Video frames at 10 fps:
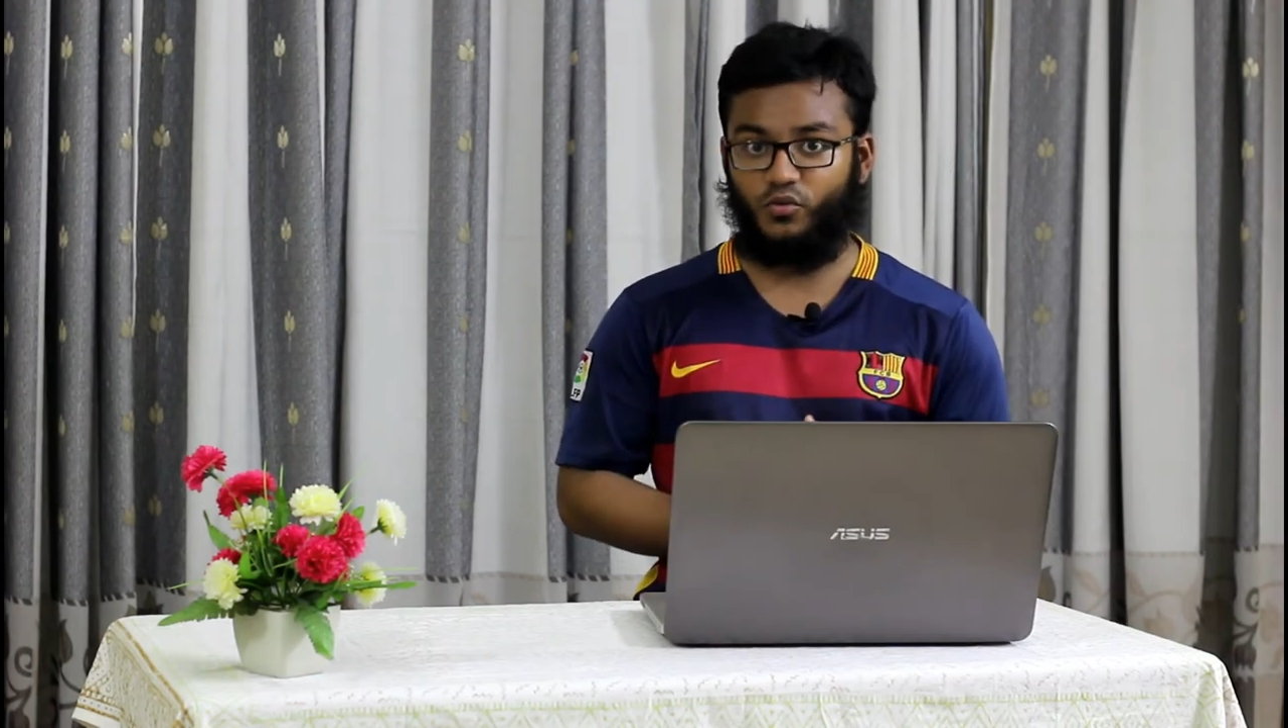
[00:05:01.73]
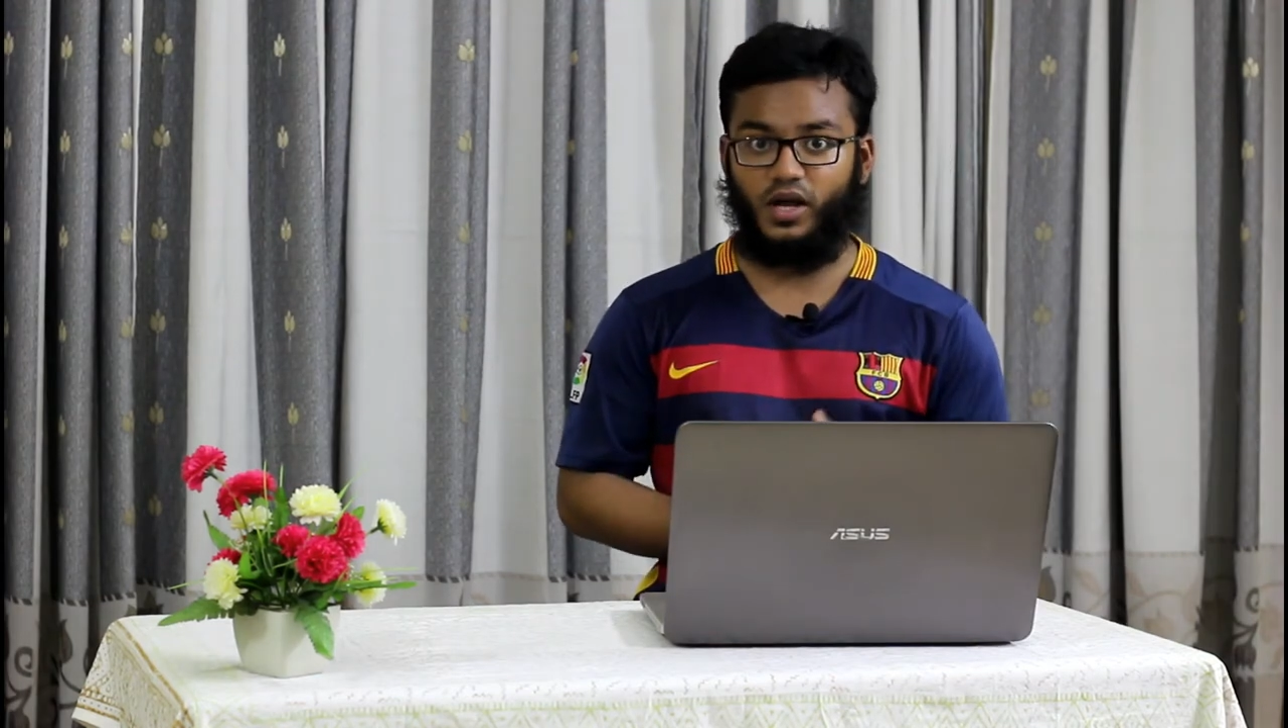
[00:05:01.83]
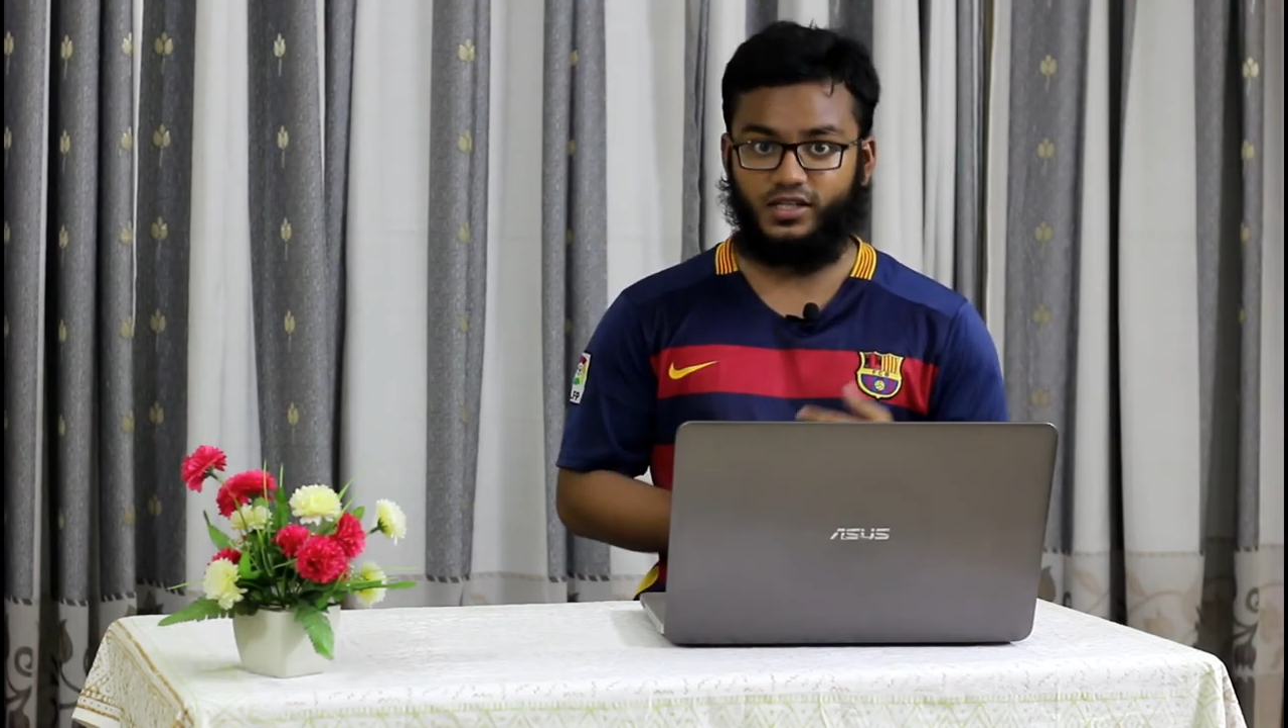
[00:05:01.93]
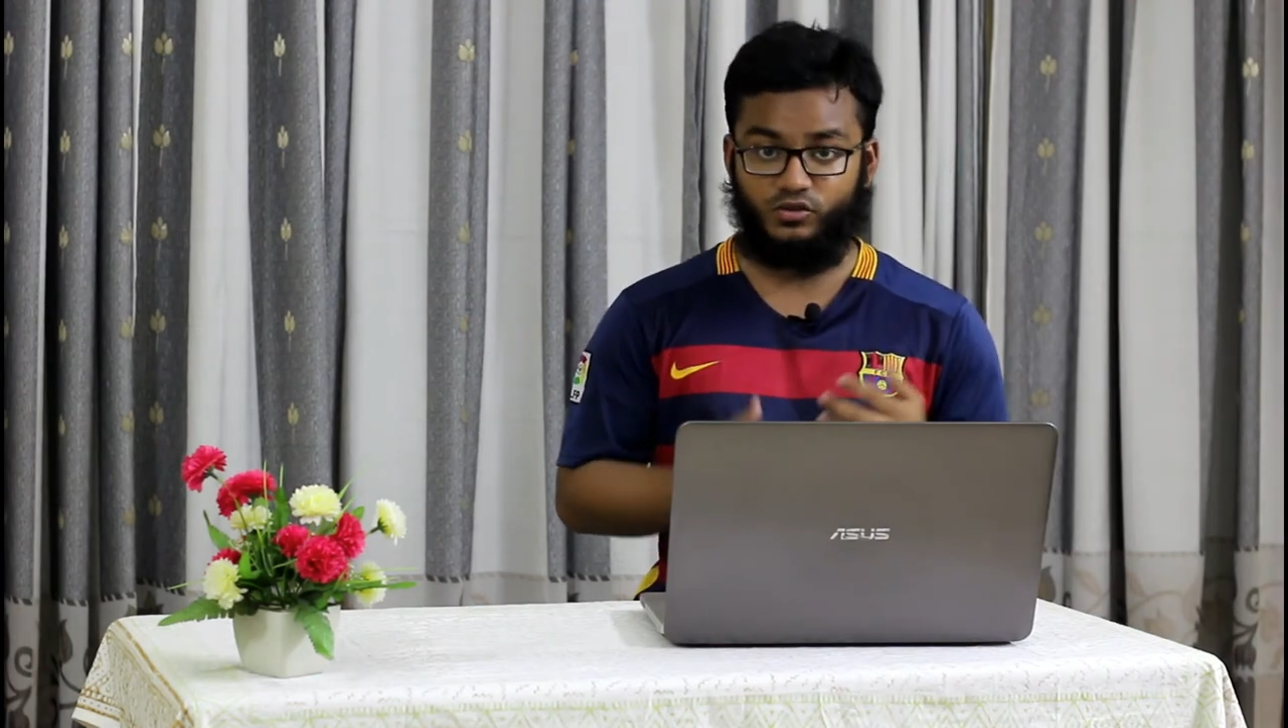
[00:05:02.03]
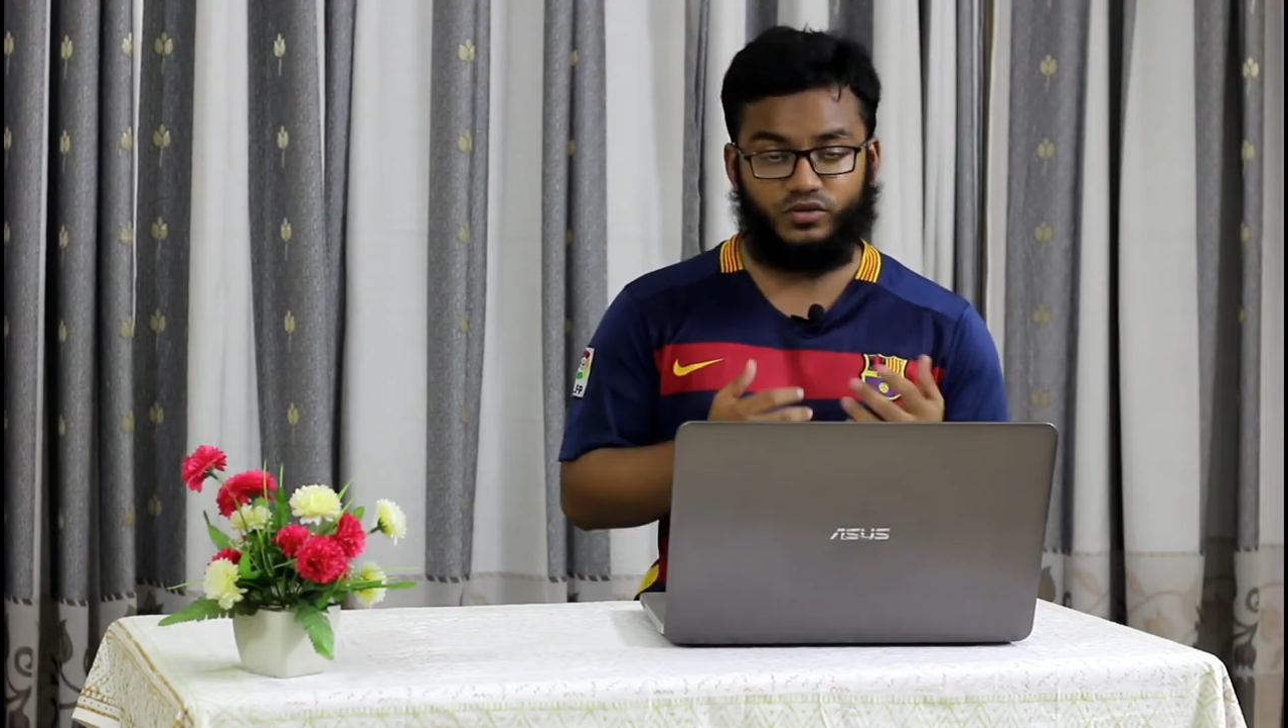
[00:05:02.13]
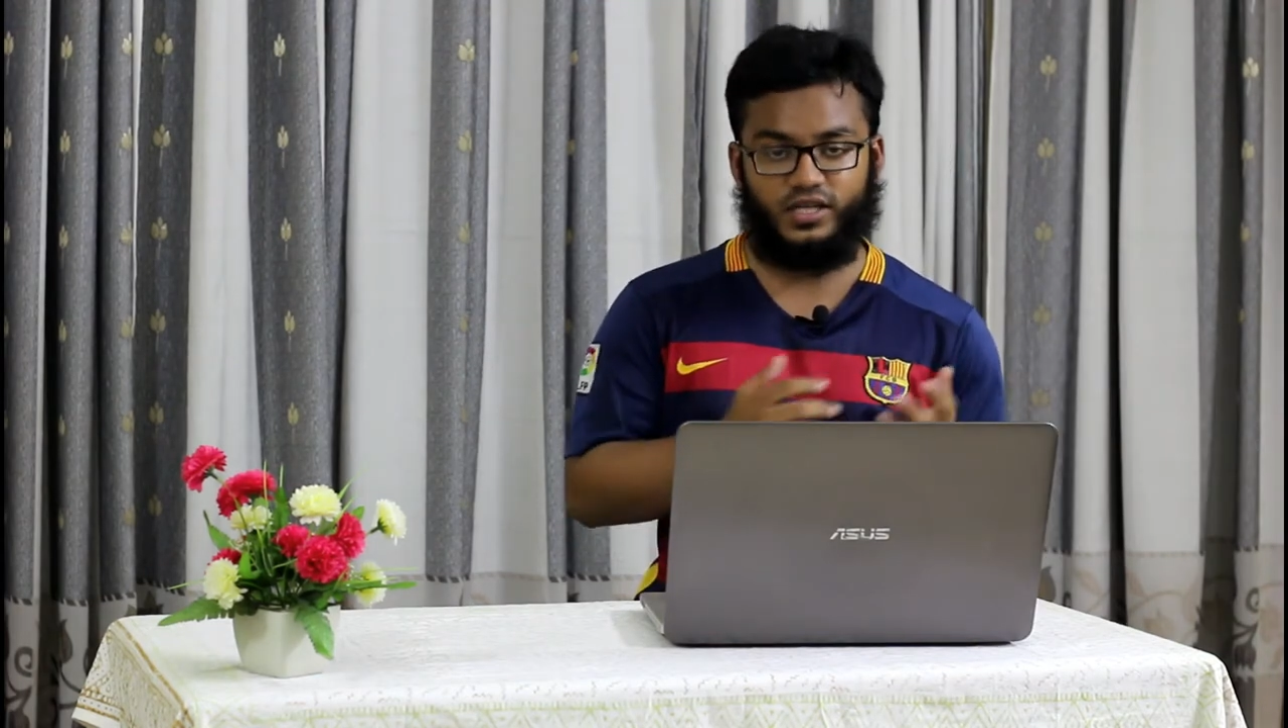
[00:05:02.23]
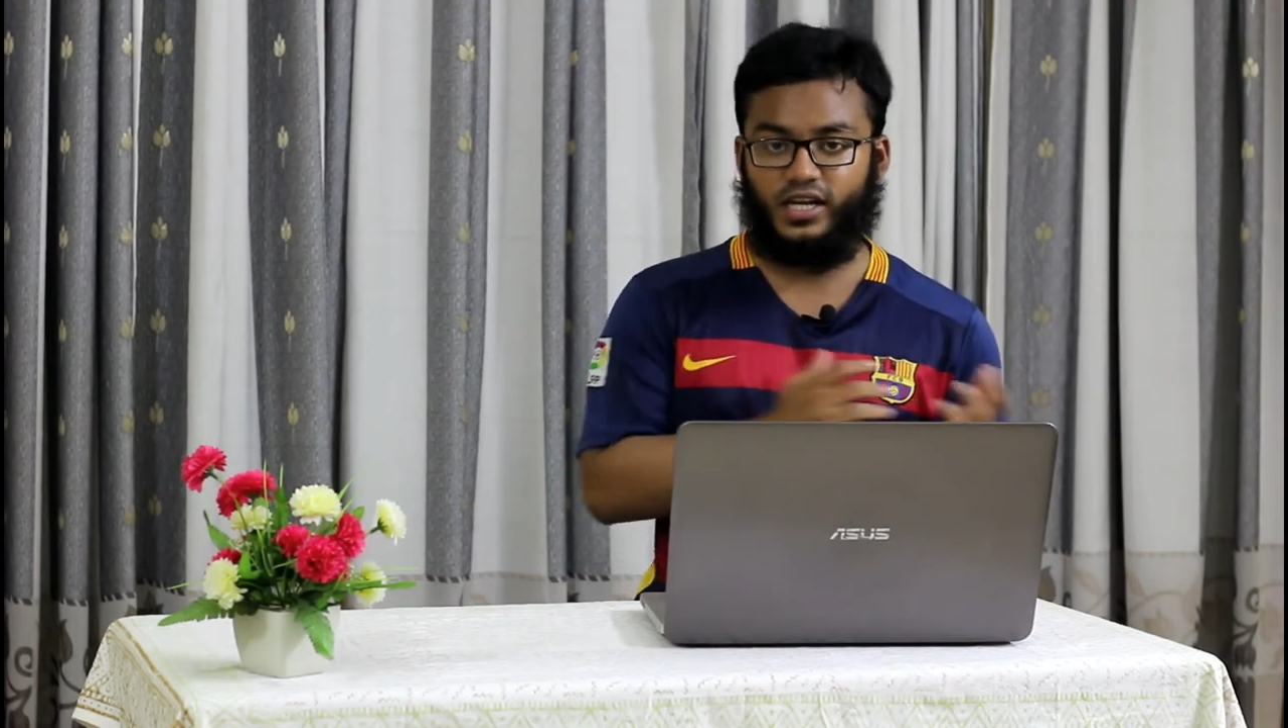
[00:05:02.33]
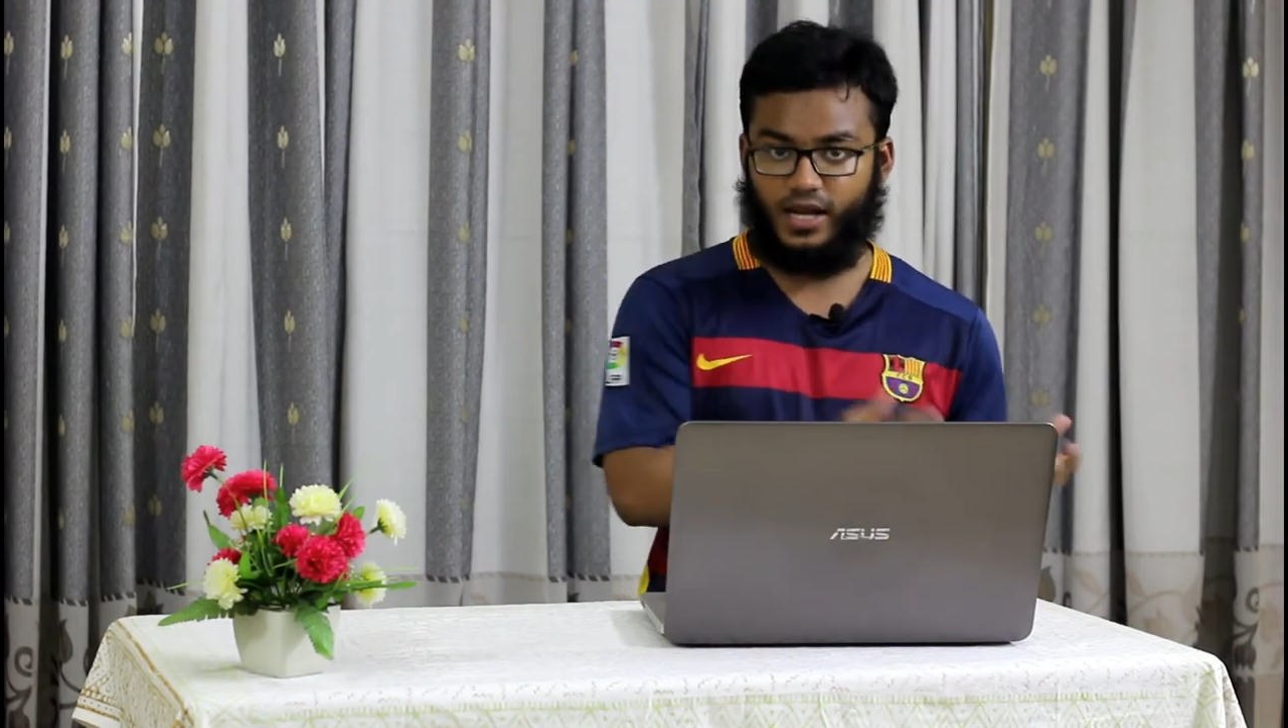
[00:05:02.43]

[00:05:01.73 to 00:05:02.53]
while choosing